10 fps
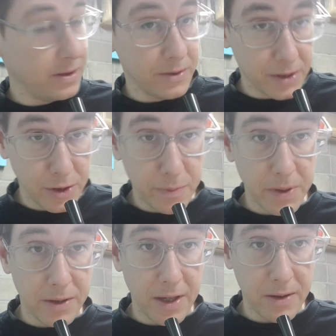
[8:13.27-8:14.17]
The
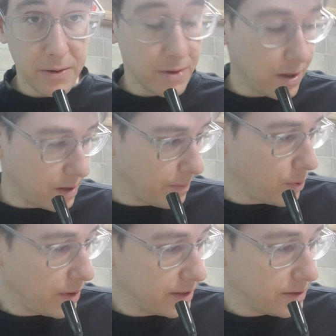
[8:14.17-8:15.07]
Cupid, they lose all their
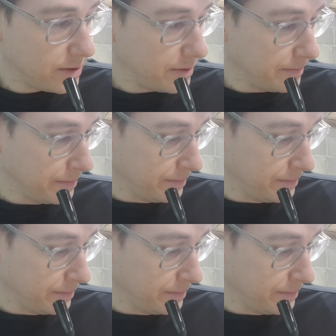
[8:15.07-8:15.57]
points.